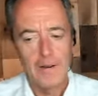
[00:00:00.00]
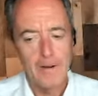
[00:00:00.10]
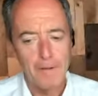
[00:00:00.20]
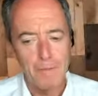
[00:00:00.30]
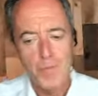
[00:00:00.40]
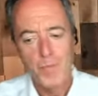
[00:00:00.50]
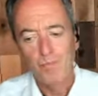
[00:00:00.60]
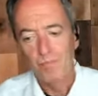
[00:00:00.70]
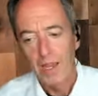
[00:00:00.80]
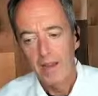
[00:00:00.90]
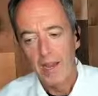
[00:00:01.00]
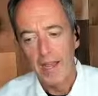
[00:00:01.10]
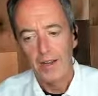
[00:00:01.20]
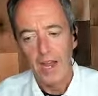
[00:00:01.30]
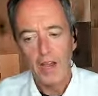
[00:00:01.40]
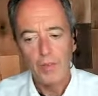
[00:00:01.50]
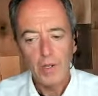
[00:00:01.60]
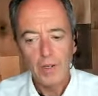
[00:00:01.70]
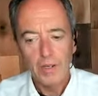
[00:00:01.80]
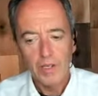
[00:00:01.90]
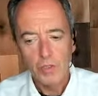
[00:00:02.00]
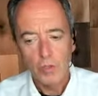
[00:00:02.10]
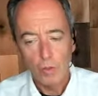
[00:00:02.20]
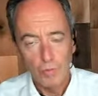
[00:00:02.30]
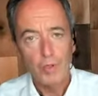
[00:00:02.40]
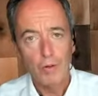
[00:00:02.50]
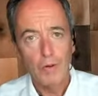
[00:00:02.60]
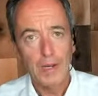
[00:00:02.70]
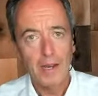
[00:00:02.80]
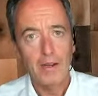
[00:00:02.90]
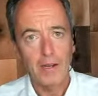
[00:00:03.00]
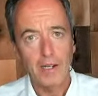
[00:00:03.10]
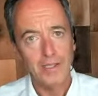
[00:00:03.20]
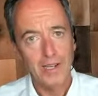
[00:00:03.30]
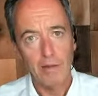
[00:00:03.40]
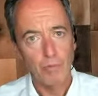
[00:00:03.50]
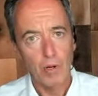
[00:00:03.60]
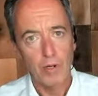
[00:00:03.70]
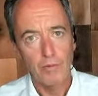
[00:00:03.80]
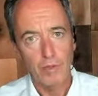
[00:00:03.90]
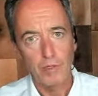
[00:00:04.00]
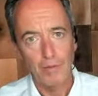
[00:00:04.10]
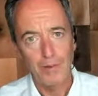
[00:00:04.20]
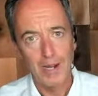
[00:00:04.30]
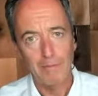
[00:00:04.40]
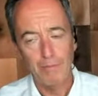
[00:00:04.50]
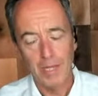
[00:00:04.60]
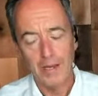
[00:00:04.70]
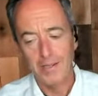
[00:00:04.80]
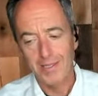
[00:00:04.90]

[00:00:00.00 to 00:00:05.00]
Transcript: And I think it's human created. It's not part of the divine plan.